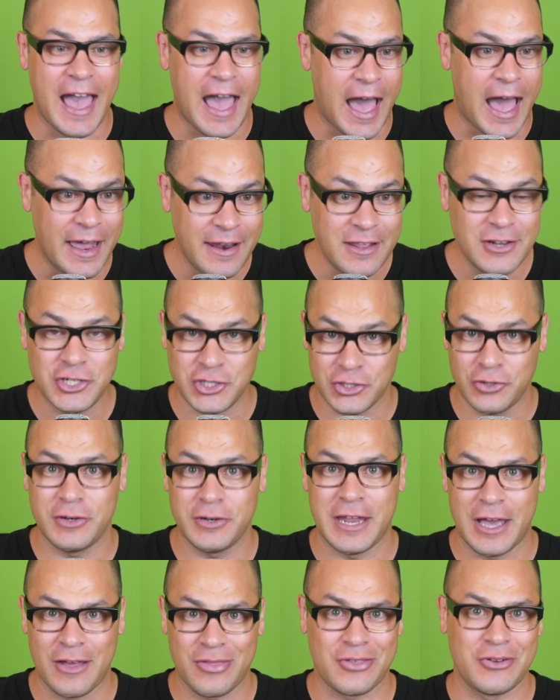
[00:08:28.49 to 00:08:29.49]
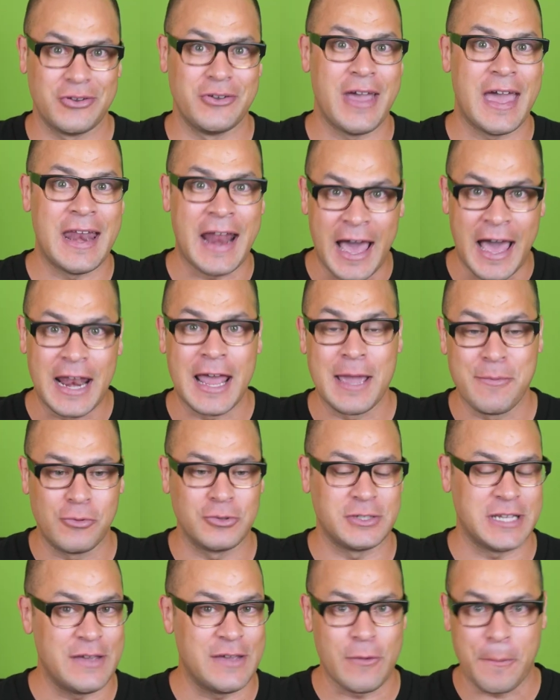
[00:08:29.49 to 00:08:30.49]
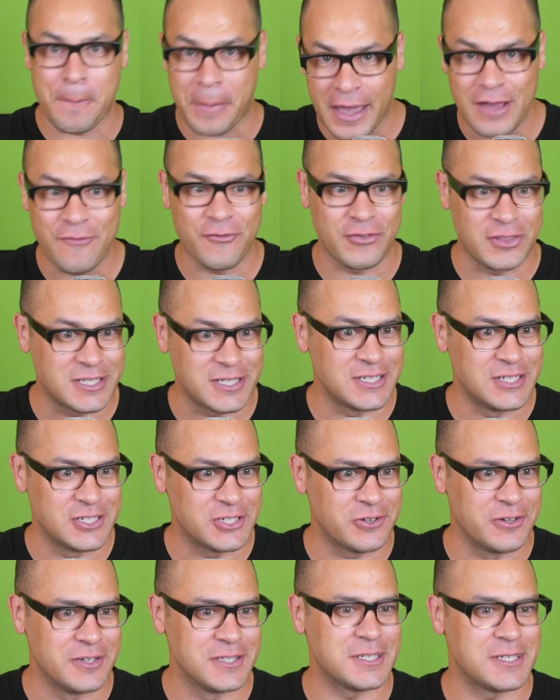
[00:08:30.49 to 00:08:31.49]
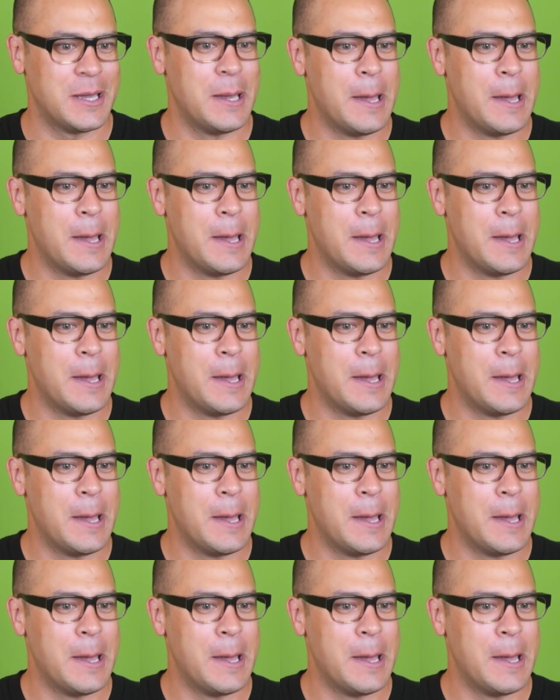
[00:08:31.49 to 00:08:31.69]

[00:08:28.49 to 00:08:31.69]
uninsured now through you, and unable to even pay for this insurance.